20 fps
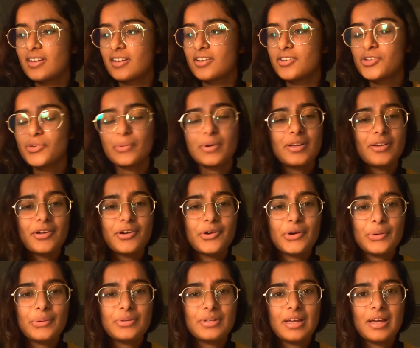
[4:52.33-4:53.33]
Because you're reading on
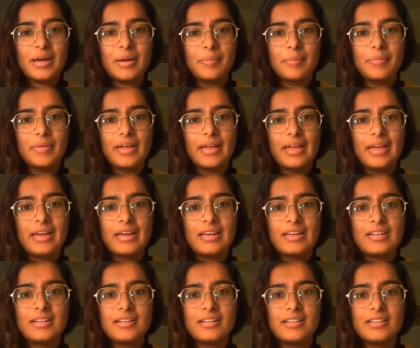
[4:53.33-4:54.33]
your own time,
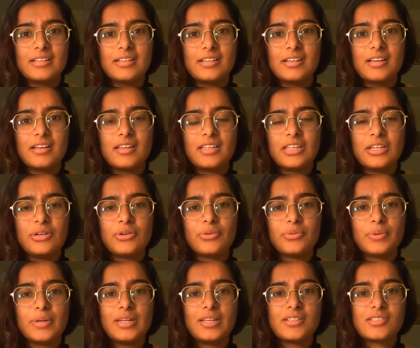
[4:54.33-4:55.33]
and you're
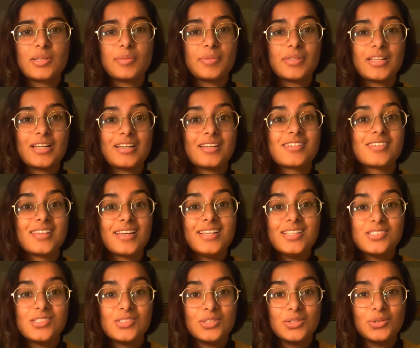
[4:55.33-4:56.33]
reading something that
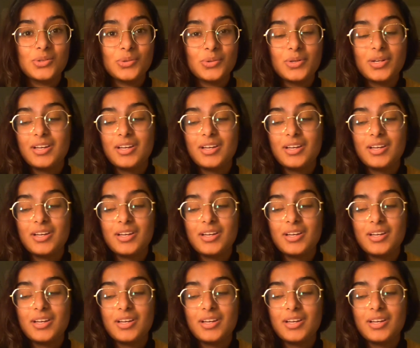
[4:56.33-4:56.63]
excites you.